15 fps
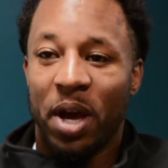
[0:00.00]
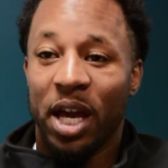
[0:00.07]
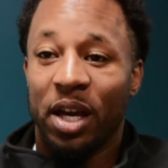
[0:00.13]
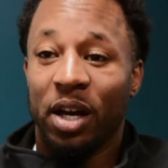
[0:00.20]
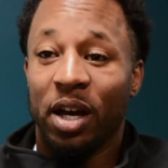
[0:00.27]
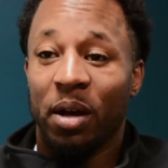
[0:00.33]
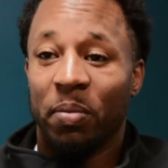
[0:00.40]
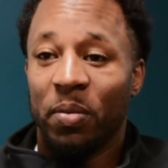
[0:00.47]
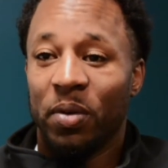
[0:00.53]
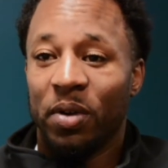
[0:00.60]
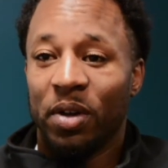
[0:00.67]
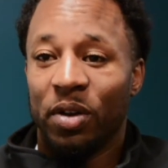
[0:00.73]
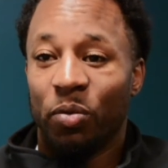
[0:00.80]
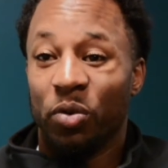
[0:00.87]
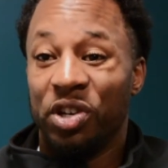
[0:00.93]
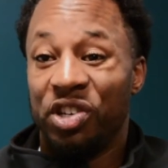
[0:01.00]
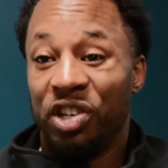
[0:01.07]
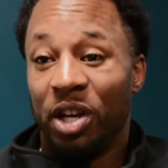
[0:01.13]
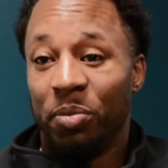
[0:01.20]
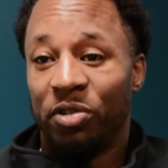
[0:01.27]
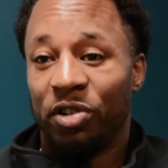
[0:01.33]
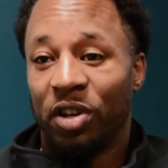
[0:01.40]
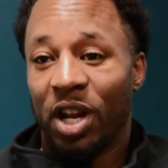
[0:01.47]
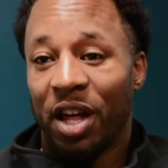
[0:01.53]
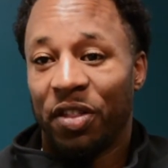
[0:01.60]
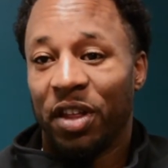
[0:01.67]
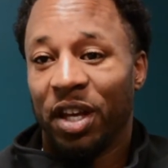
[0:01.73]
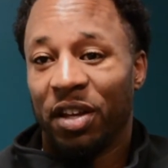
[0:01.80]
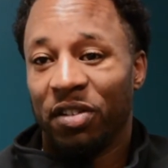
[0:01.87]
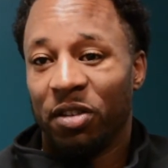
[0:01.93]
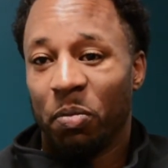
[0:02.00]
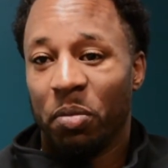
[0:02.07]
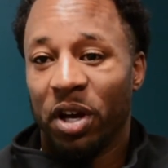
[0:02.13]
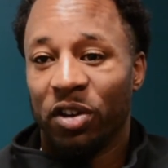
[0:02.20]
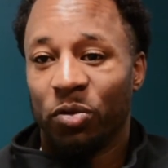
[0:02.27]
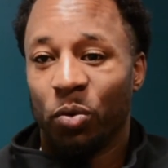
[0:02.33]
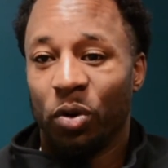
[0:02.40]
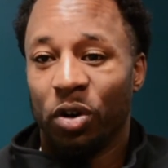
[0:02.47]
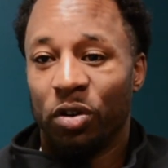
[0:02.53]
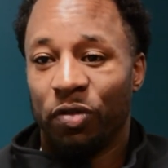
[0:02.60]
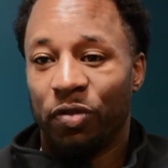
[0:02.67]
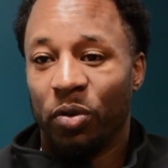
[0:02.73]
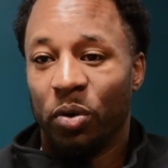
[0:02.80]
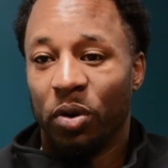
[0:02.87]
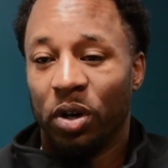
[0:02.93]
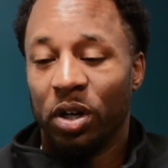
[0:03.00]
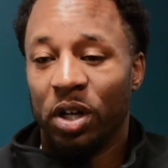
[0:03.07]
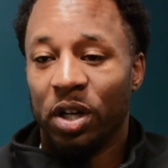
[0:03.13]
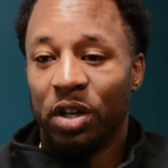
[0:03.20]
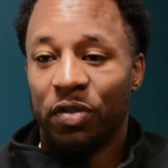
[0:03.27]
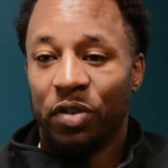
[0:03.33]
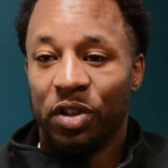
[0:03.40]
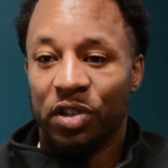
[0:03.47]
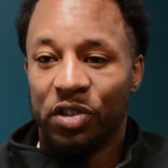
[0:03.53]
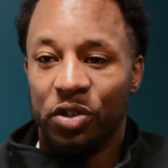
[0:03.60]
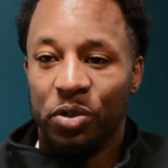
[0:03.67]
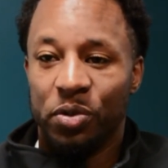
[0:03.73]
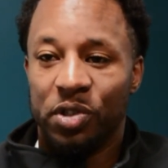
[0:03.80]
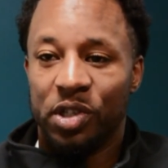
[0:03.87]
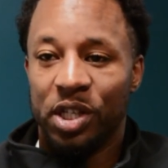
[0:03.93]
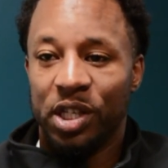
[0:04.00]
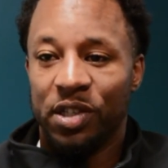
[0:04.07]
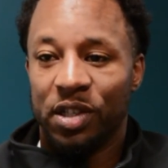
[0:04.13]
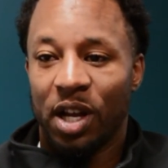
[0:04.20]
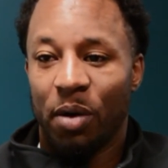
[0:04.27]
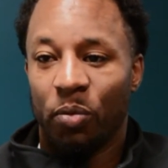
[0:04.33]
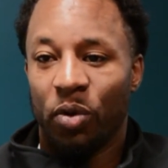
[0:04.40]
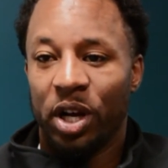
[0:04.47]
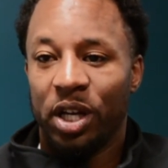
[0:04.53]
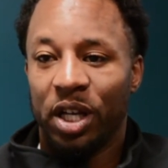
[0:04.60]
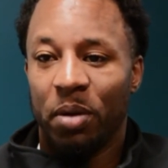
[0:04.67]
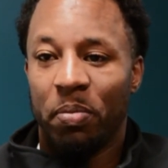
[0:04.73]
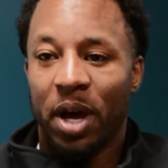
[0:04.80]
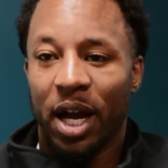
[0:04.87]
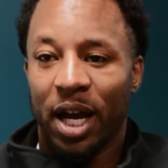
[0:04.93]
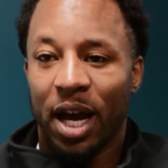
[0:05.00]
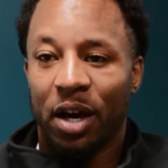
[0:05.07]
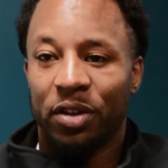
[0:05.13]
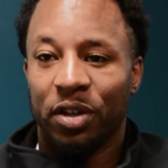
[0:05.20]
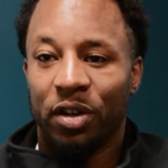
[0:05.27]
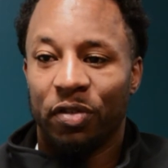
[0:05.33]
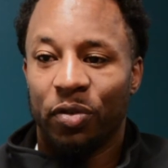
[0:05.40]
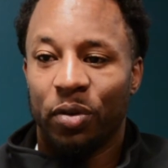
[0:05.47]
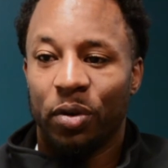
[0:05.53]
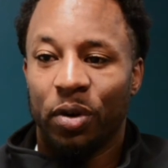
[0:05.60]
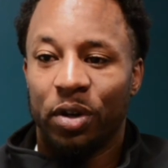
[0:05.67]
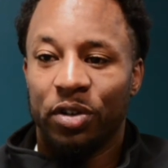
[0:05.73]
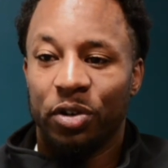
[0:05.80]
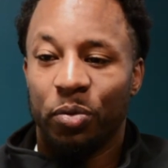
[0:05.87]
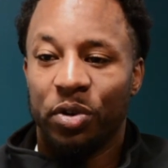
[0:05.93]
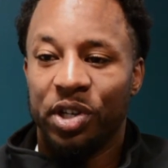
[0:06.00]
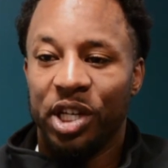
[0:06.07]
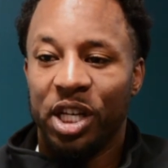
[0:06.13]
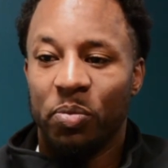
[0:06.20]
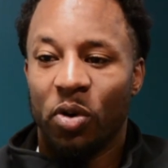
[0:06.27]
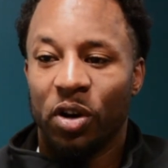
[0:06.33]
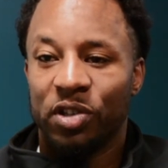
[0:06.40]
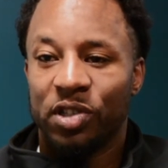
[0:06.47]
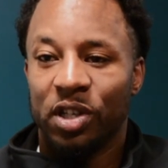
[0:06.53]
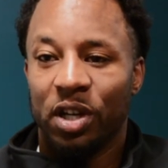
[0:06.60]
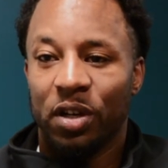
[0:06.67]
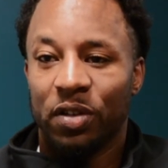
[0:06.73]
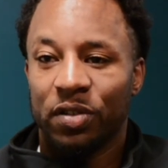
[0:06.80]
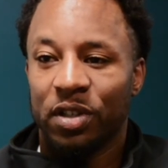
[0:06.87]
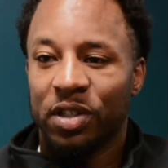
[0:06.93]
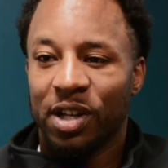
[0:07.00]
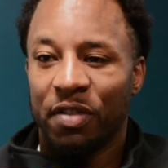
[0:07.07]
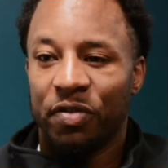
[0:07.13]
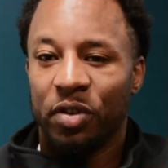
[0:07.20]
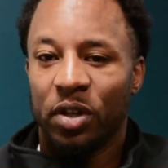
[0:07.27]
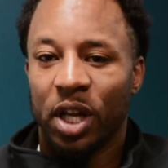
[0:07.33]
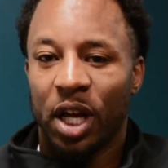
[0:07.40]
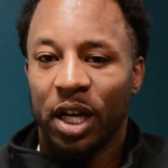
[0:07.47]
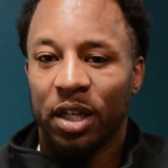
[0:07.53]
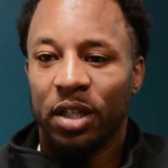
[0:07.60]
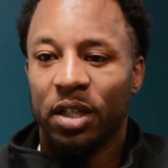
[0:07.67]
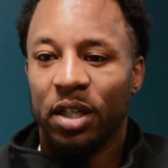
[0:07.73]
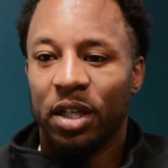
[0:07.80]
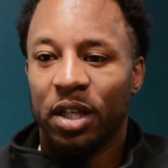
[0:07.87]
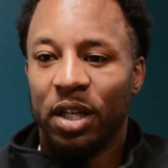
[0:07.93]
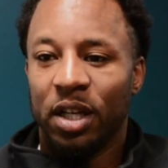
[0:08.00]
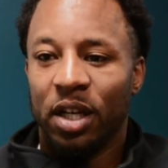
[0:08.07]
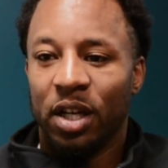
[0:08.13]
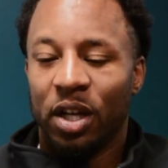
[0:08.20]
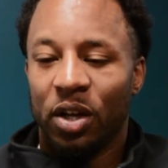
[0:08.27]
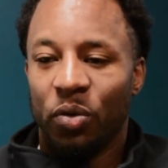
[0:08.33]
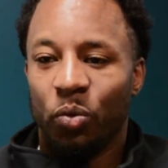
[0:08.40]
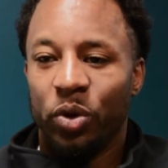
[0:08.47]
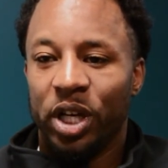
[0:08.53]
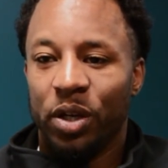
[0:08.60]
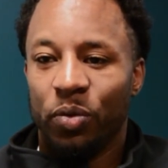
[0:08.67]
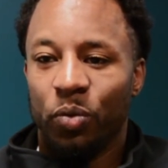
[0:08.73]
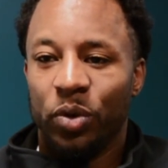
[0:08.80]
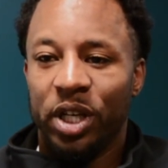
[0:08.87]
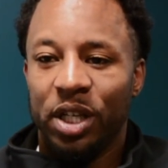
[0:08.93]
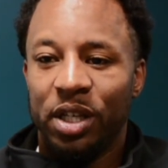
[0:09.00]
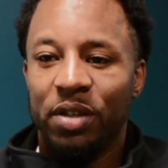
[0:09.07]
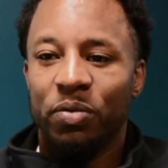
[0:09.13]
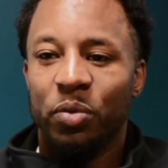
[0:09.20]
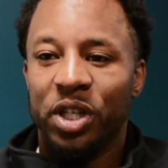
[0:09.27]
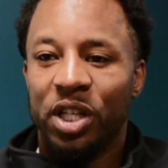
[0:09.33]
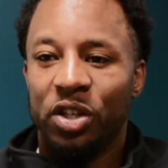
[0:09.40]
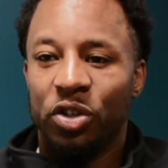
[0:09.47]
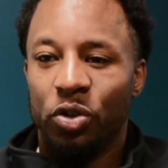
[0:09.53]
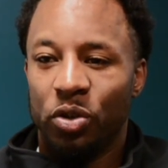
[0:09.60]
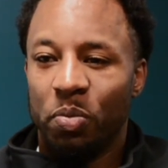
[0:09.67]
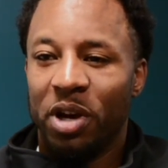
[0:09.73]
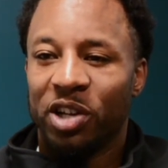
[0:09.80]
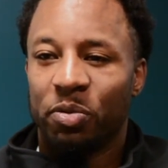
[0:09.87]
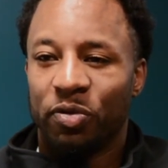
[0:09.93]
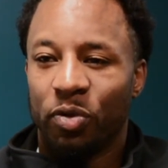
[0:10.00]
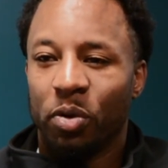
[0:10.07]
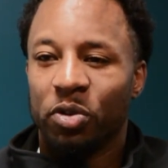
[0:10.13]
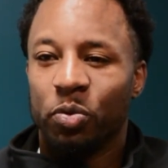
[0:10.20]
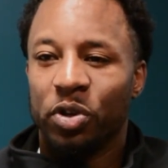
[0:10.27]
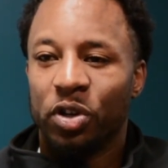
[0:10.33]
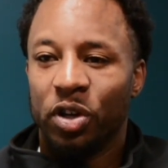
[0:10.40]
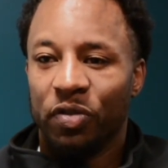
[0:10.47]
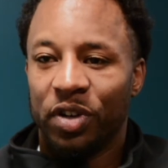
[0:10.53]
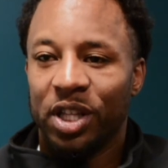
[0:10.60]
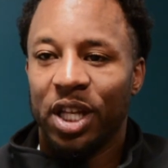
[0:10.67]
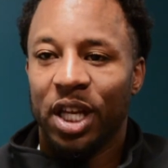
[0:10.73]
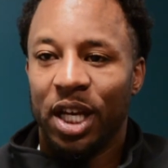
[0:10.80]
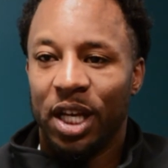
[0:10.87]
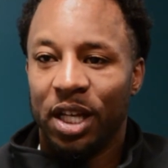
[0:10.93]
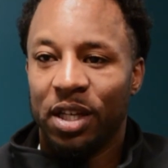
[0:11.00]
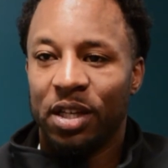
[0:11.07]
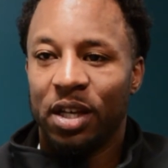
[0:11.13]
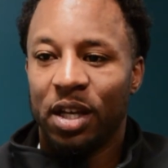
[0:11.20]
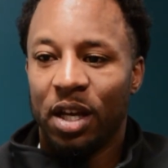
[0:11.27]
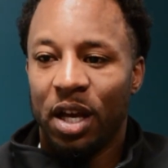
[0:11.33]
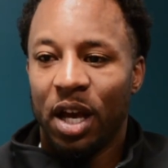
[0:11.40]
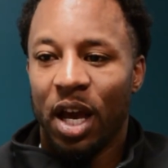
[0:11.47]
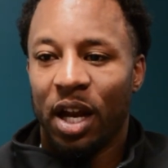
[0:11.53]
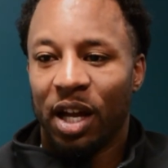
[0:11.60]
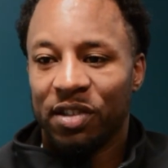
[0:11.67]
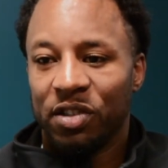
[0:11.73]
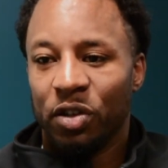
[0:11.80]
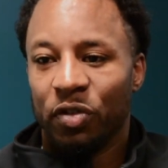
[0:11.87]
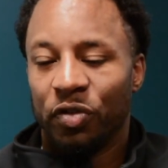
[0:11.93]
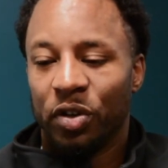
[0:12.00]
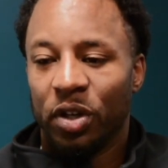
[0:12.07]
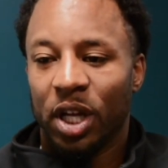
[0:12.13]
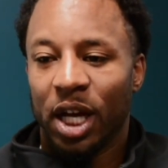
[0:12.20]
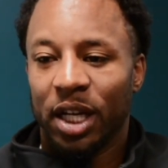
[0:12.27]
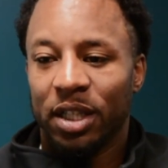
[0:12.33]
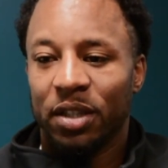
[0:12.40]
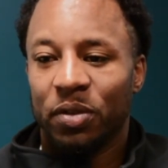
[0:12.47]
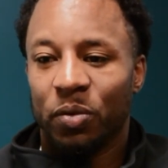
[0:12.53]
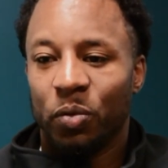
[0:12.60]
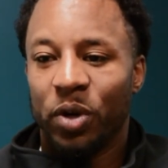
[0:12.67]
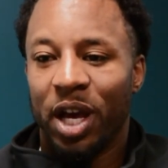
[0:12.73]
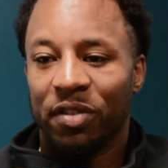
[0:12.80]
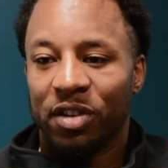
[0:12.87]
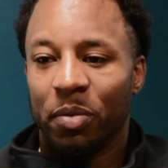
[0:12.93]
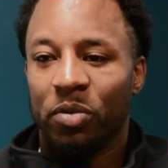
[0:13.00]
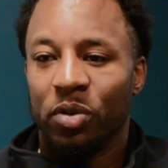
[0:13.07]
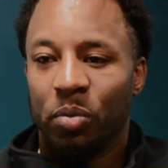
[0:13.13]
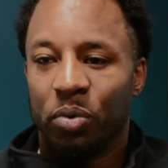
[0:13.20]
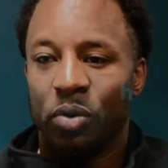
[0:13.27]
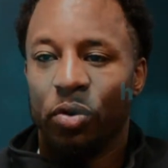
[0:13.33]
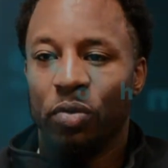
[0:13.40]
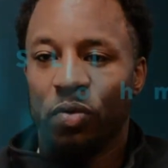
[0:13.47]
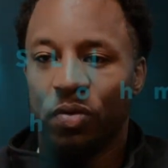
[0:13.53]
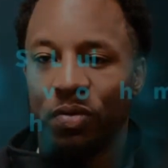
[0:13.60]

make up. Redemption, I think, is the best word for it for this new season. I'm ready to get back out there for to redeem ourselves because I feel like we we we didn't do the best performance we could have at the end, and I still feel like we have something to prove.